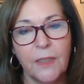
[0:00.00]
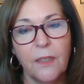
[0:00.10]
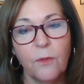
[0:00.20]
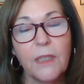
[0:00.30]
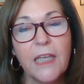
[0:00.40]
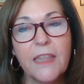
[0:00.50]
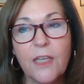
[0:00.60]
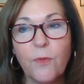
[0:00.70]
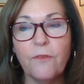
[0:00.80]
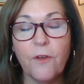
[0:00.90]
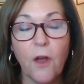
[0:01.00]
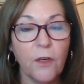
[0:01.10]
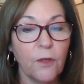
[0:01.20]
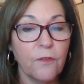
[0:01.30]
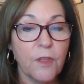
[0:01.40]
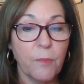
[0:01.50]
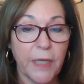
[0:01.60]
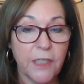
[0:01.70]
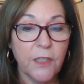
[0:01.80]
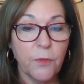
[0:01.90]
Well, I think we've gone over the
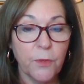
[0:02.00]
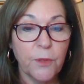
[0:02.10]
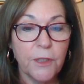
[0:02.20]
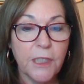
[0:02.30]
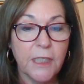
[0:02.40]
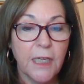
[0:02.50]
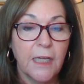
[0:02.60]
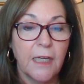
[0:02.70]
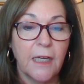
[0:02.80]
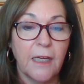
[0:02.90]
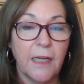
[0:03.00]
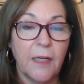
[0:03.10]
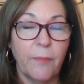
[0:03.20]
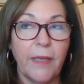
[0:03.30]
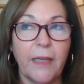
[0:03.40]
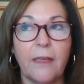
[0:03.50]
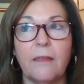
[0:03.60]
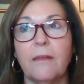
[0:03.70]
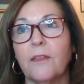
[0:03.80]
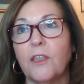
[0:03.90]
basic rules,
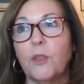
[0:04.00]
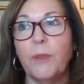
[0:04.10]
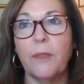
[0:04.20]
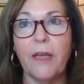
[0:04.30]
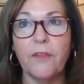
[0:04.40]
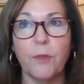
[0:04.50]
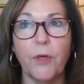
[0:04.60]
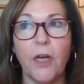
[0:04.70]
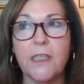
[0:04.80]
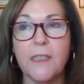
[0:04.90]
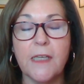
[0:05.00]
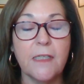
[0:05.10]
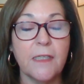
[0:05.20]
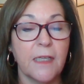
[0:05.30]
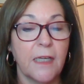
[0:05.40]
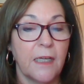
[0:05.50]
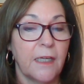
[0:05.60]
and a little bit about the process.